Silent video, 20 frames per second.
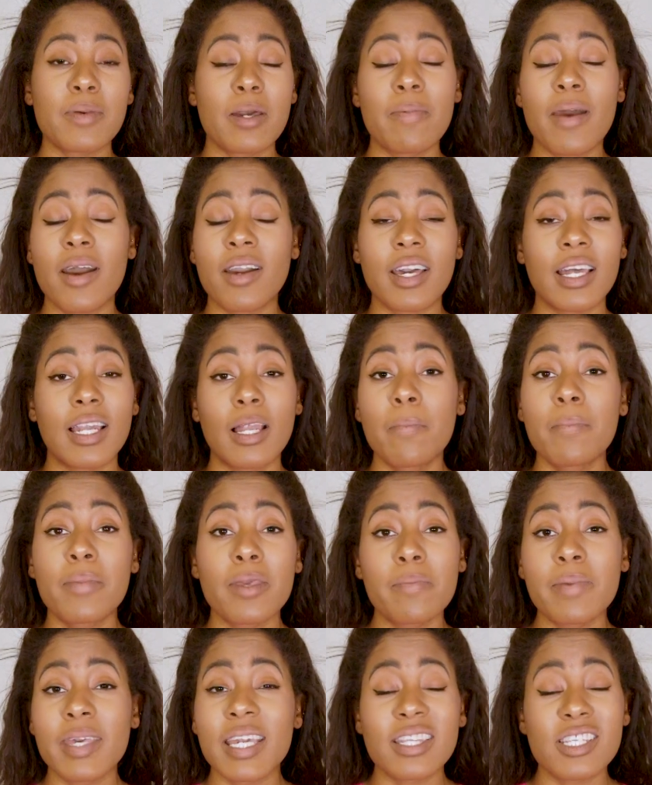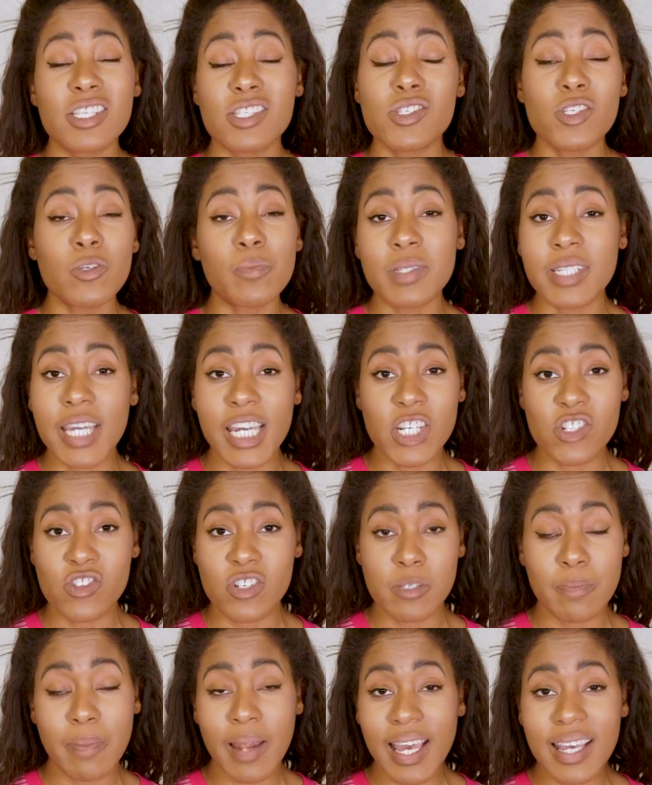about Colombia being a super
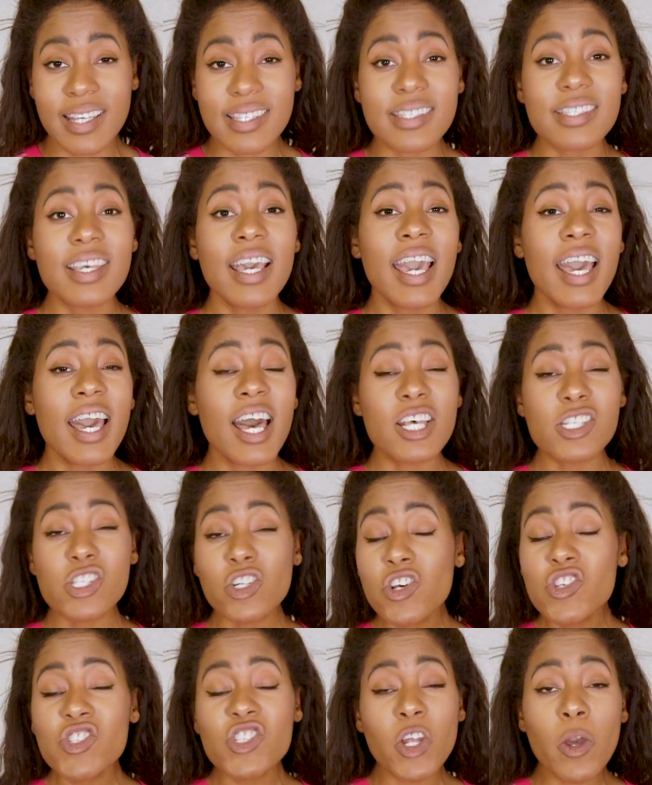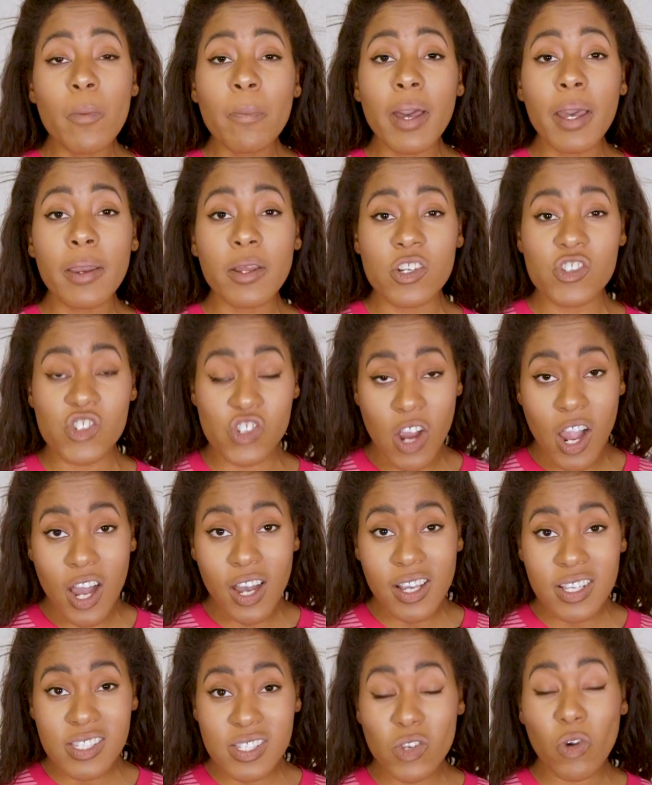dangerous place. As long as you don't buy
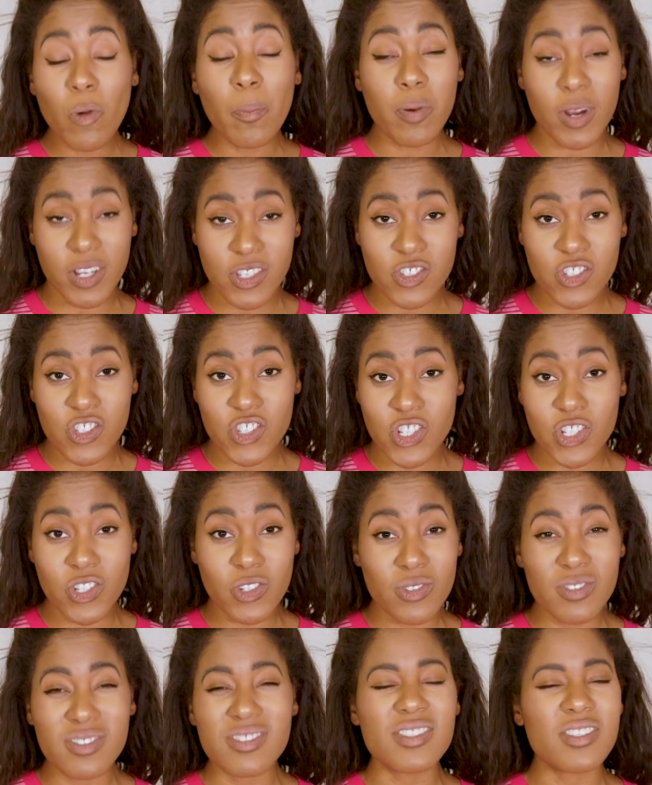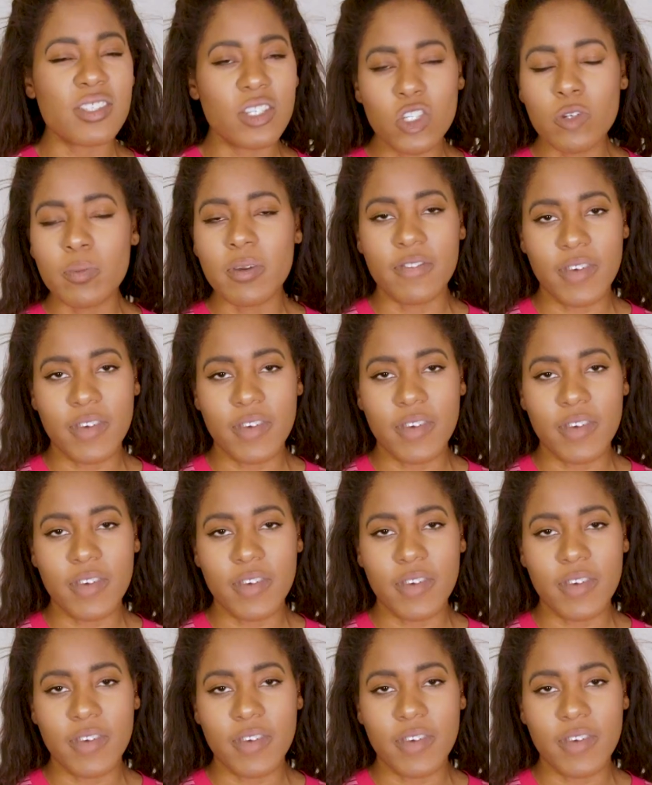drugs or prostitutes, you'll be